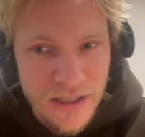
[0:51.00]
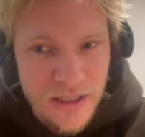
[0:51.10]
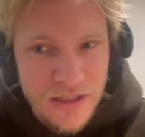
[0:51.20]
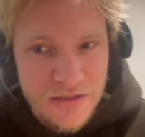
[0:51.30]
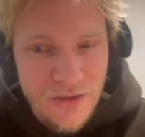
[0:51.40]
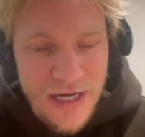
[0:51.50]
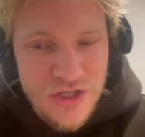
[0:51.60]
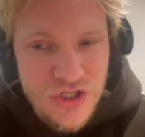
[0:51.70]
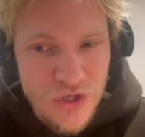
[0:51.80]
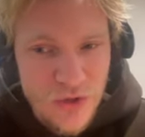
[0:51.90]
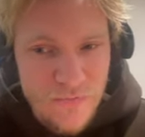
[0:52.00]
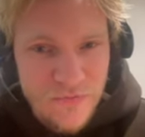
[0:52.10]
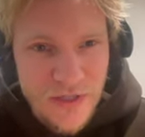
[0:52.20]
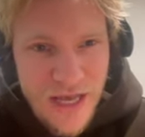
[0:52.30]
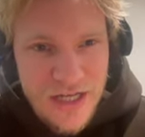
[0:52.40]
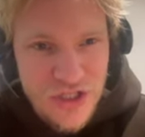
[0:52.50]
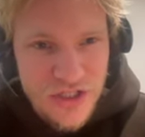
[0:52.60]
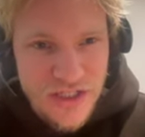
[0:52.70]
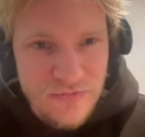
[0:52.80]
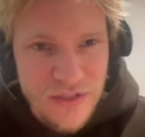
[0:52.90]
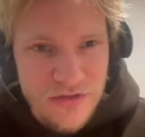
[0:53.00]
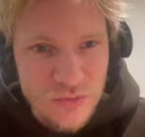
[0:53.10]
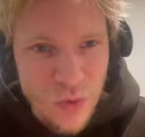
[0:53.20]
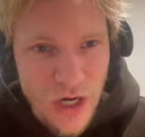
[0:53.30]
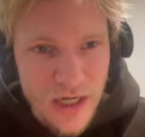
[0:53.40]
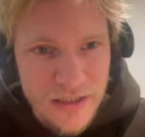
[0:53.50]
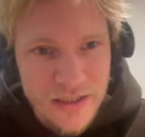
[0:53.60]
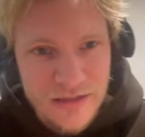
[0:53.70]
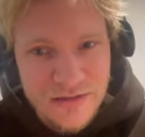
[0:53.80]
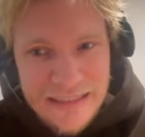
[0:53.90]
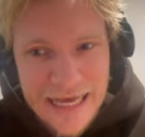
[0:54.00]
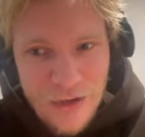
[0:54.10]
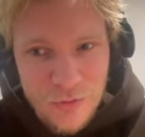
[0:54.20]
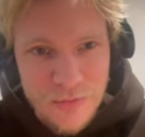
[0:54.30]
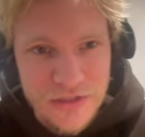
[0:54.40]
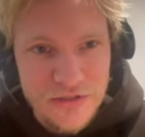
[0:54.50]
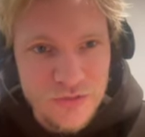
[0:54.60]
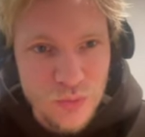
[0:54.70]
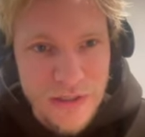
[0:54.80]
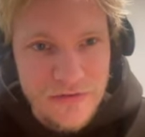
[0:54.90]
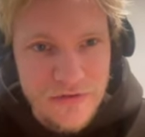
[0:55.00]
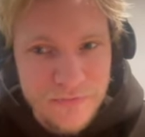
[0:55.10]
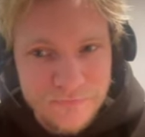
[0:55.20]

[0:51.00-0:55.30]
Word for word: So ancho, adjective means wide, noun means width.